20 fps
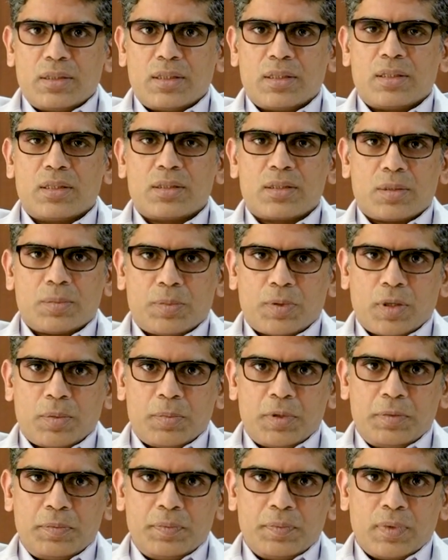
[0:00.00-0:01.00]
it is a
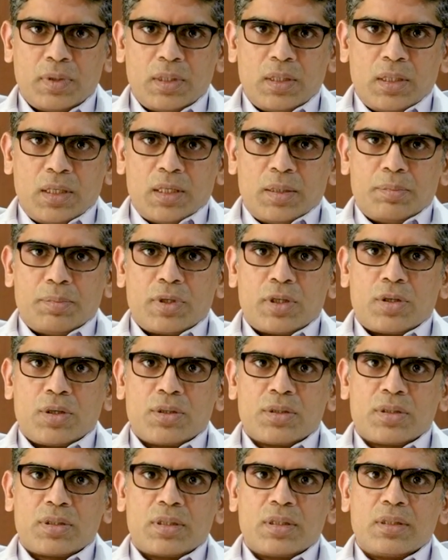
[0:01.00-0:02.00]
problem
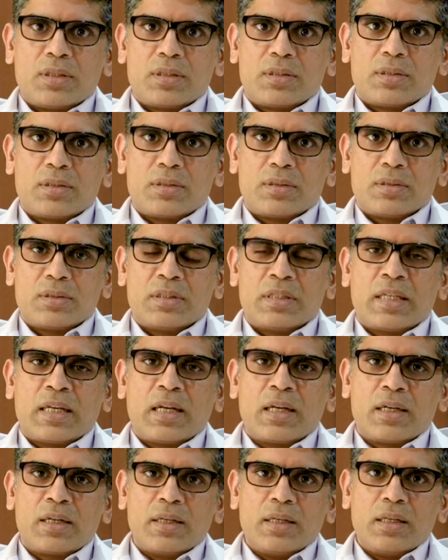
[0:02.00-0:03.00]
because this
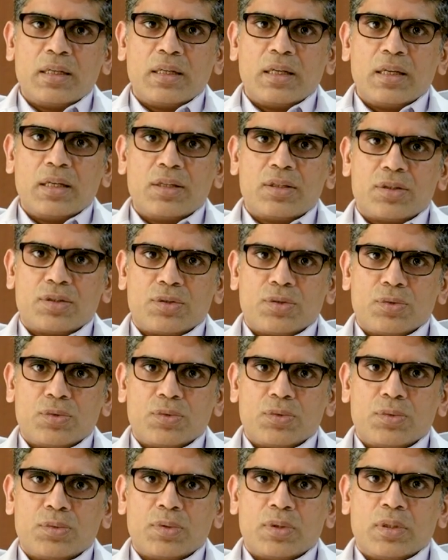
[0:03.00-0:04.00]
directly leads
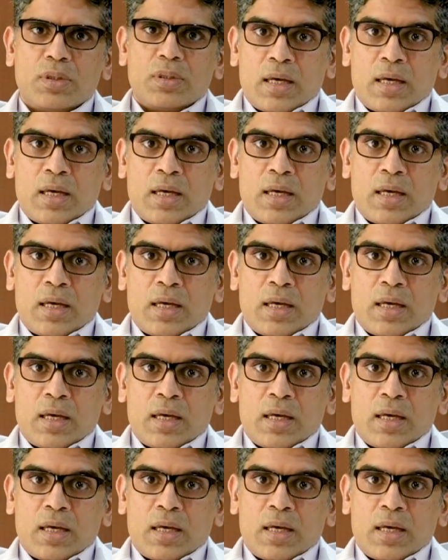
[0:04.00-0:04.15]
to